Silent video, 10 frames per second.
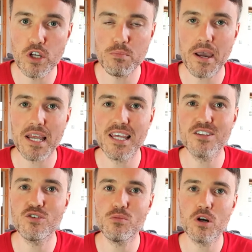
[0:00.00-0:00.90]

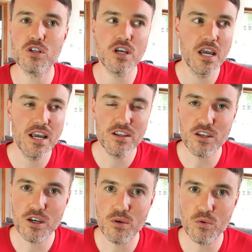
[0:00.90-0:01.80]
speculating too much.
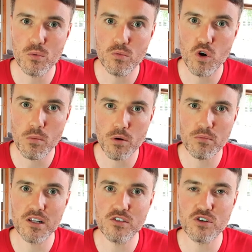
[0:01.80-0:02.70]
The rumor
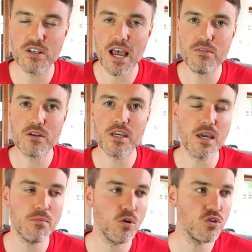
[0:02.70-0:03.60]
mills are definitely
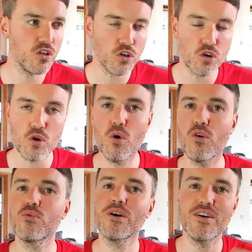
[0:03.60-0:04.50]
in motion. You can go
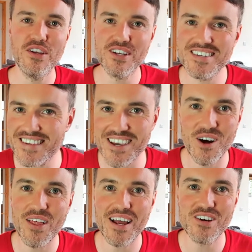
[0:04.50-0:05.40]
on Twitter and you can see
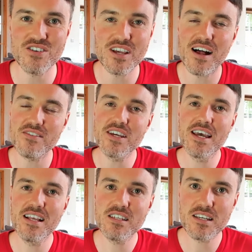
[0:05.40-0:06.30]
all that yourselves.
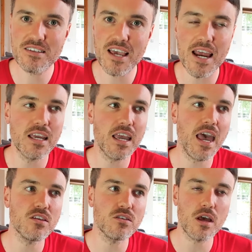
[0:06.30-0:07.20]
It's exciting,
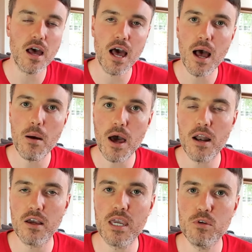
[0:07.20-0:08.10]
guys, and
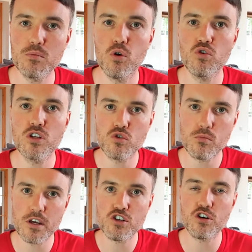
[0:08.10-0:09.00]
I'll keep you posted. So
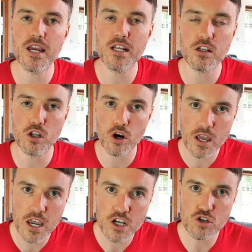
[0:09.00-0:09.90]
make sure to hit the alert,
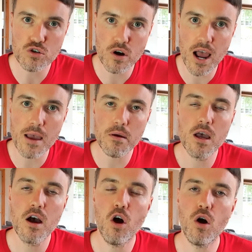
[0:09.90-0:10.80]
subscribe,
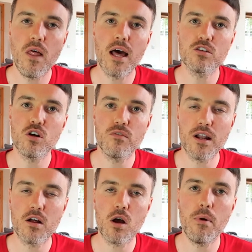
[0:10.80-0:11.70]
all that stuff, and
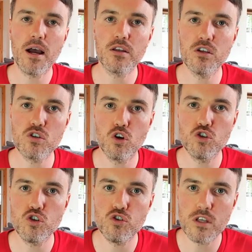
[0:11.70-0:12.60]
I'll come back to you on
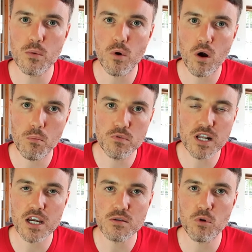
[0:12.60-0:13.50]

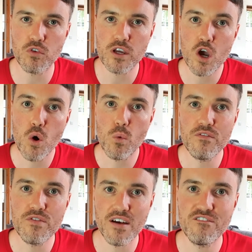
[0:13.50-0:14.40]
Tuesday/Monday
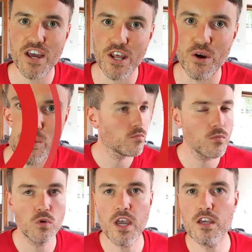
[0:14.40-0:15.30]
with that video.
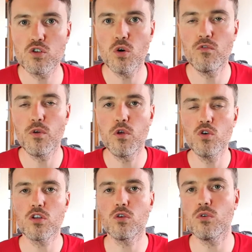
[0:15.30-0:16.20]
Okay, so for
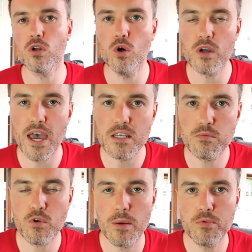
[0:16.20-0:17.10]
those that don't know, guys,
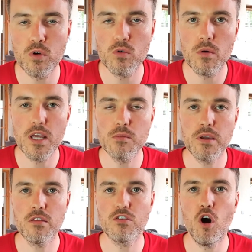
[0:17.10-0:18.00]
crypto has
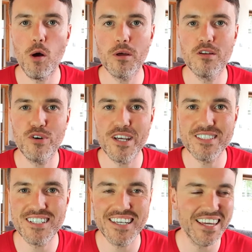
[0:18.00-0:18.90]
been throbbing
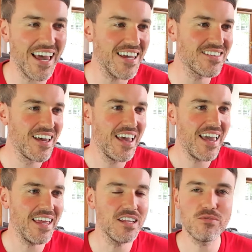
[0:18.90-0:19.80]
recently, guys.
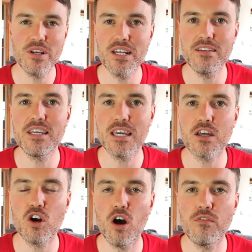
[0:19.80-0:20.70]
It has really
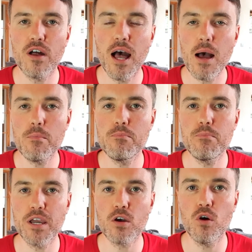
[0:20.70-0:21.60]
taken off.
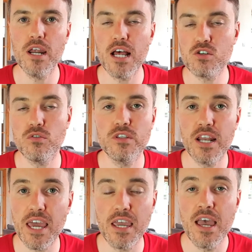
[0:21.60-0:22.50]
Bitcoin as of
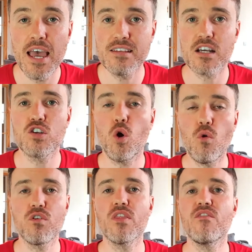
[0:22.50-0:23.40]
today is actually
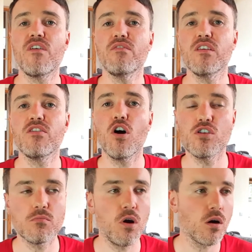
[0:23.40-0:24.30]
over the
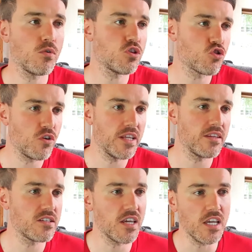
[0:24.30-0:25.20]
50,000 mark, which is great to
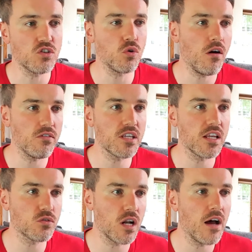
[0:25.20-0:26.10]
see. So obviously
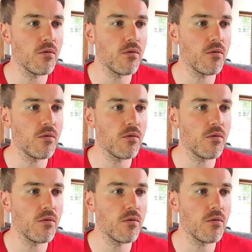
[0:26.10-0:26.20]
that's going to have a